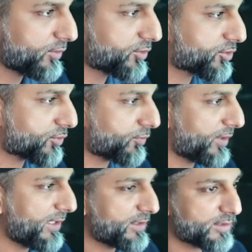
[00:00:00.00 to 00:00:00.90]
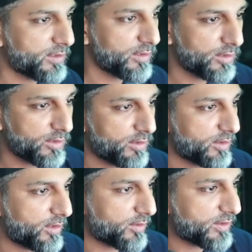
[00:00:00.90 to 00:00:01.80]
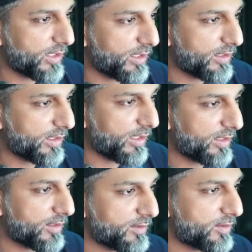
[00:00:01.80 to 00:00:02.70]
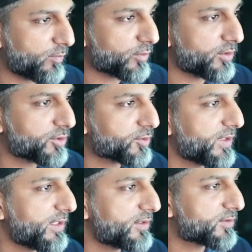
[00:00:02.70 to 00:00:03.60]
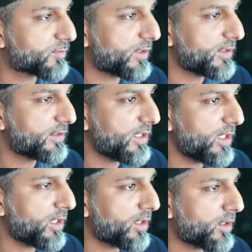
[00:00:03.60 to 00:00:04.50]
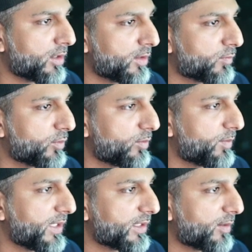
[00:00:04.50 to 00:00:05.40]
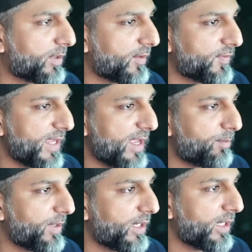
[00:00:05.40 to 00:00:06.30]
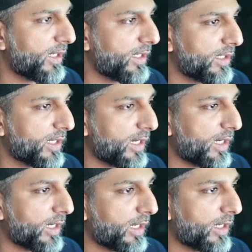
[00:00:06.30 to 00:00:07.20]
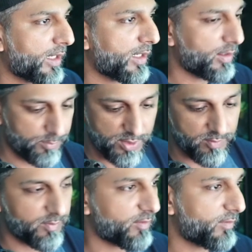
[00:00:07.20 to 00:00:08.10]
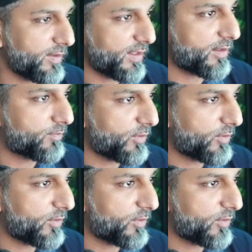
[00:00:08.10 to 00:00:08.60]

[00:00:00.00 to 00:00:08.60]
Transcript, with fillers: Treat. Okay, and the word treat is right there. We'll make it about that big and probably about right there.